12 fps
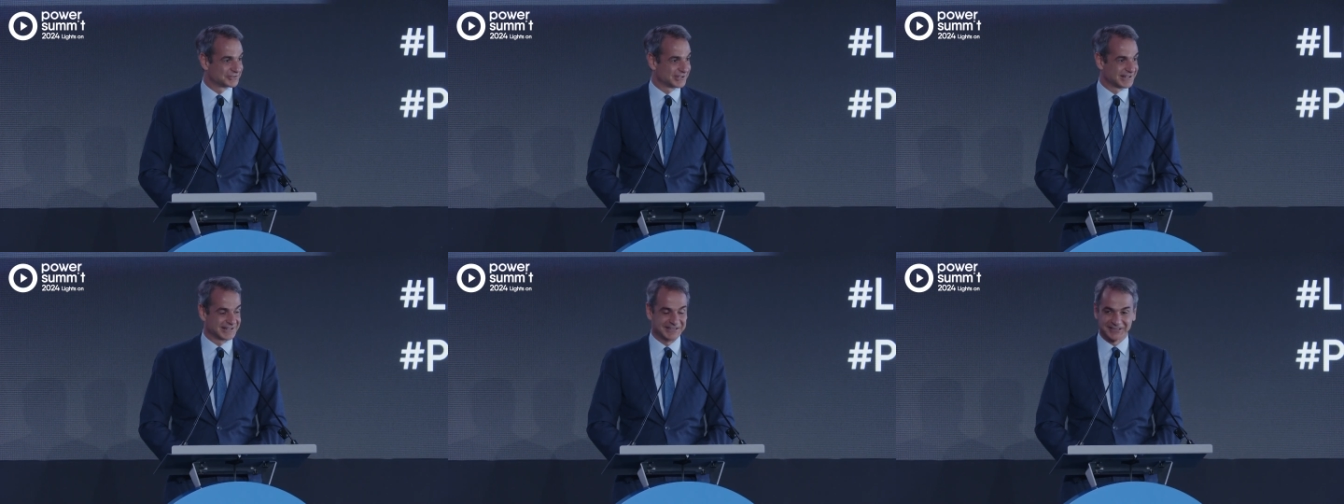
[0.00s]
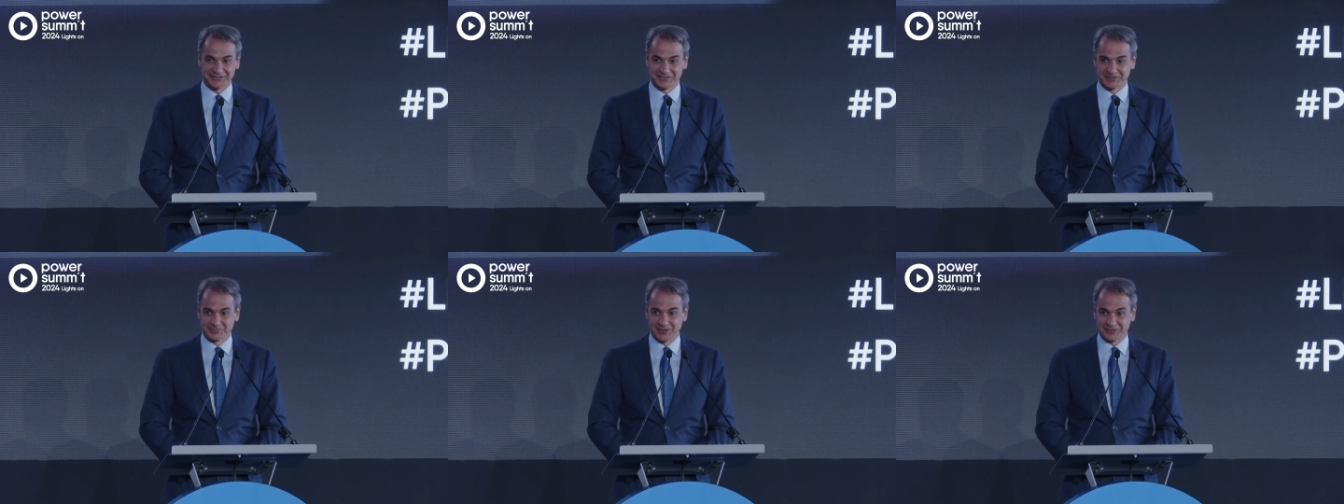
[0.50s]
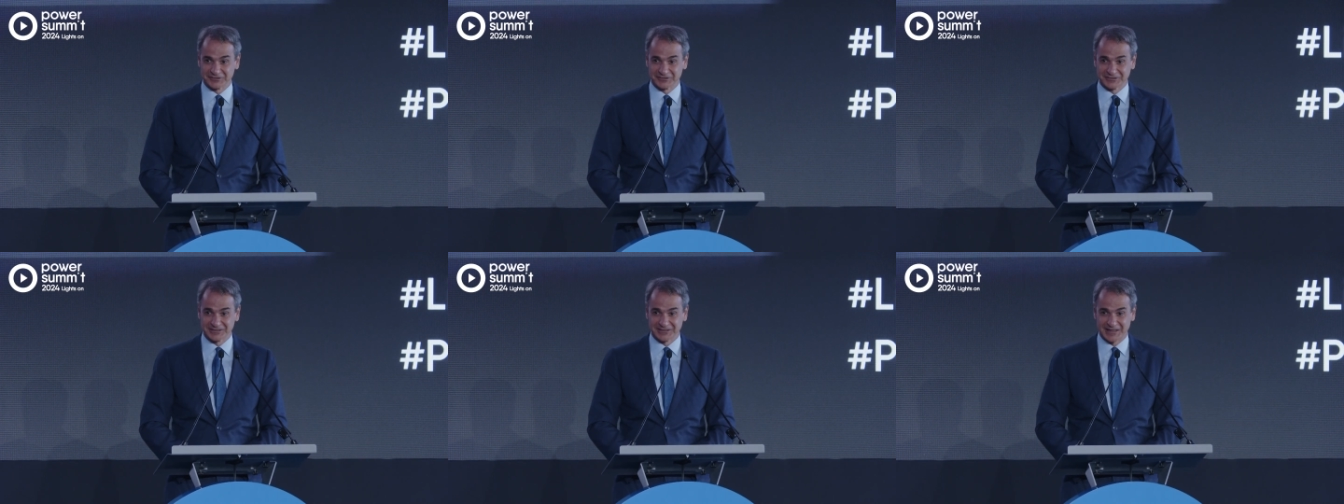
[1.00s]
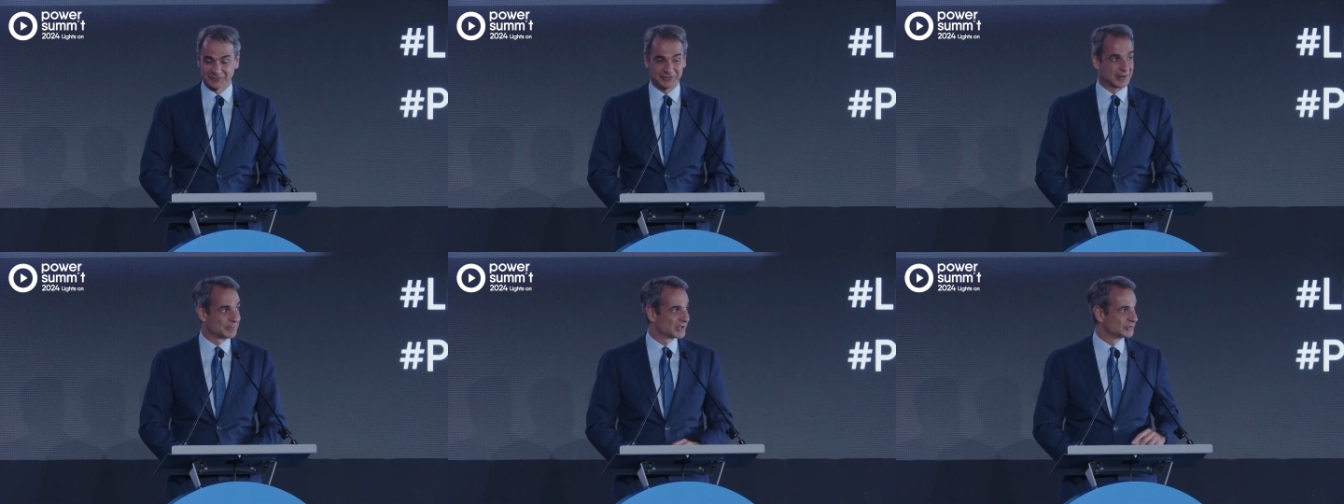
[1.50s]
and I guess it must have
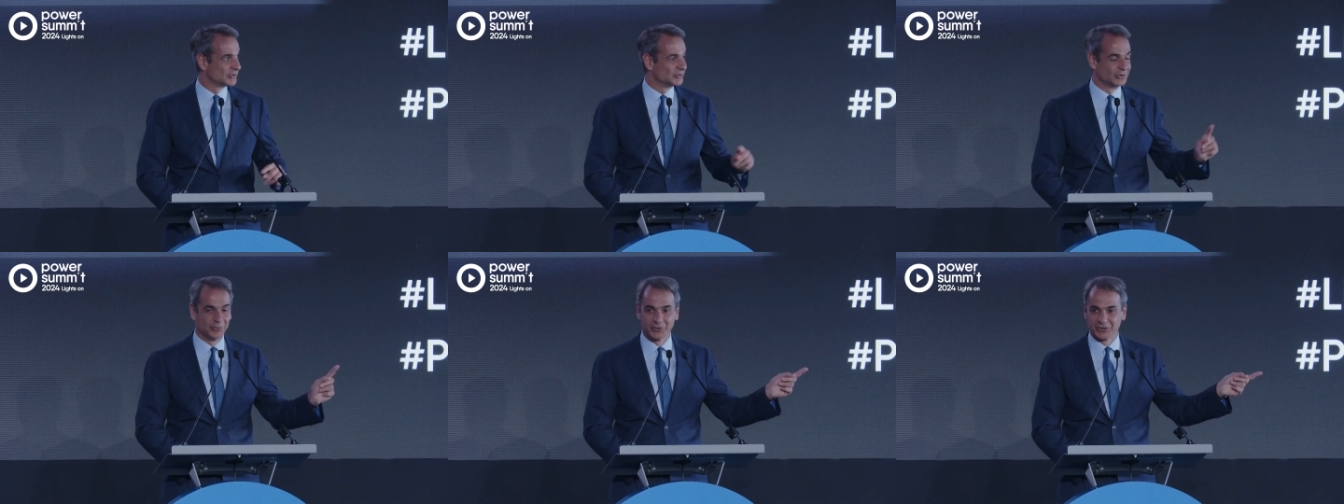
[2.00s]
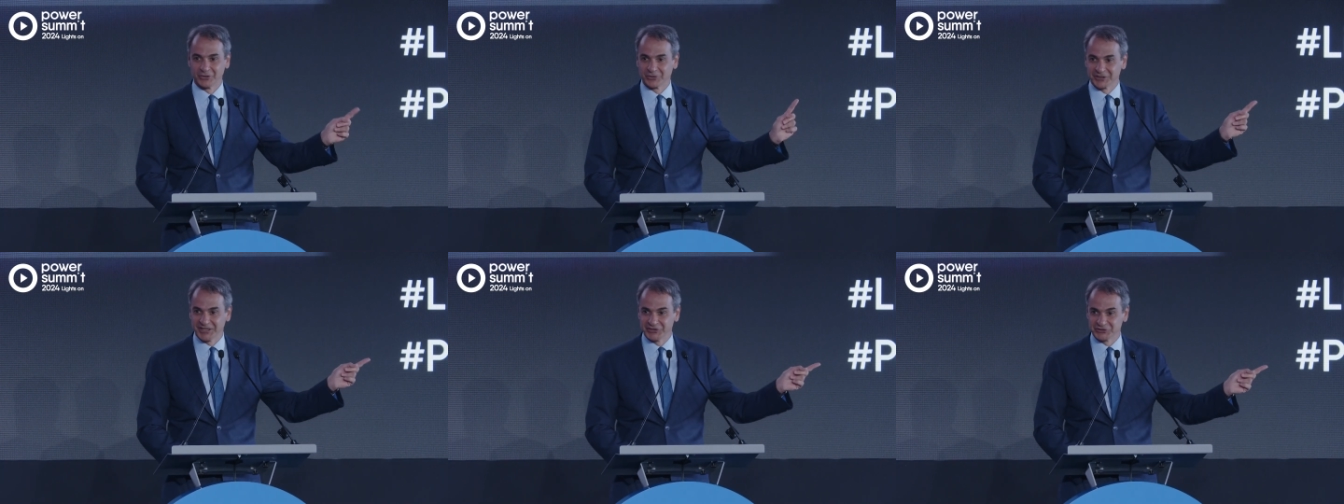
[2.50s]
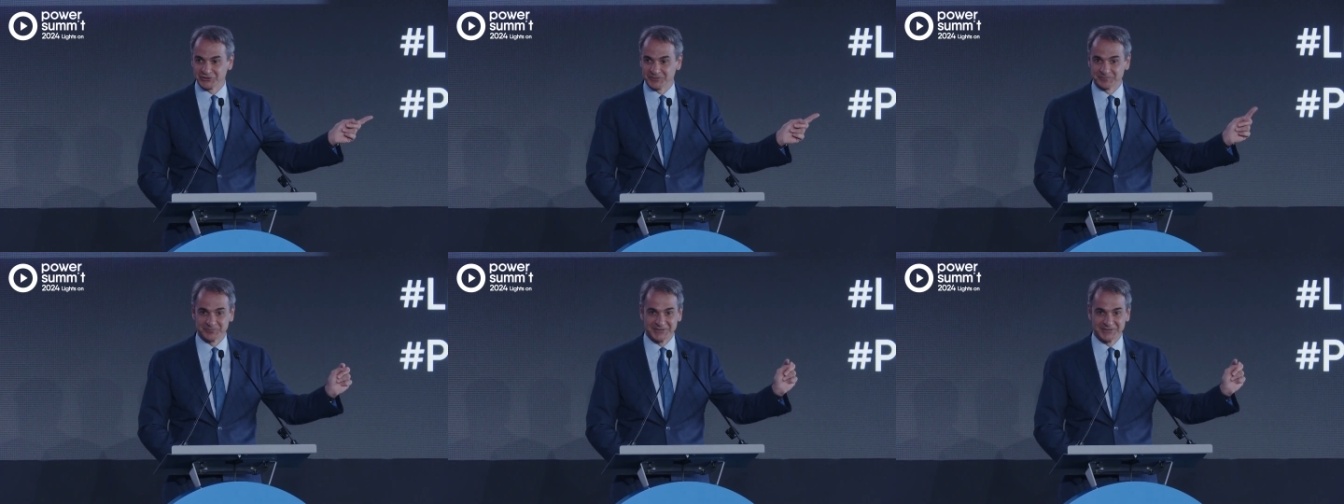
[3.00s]
something to do with the location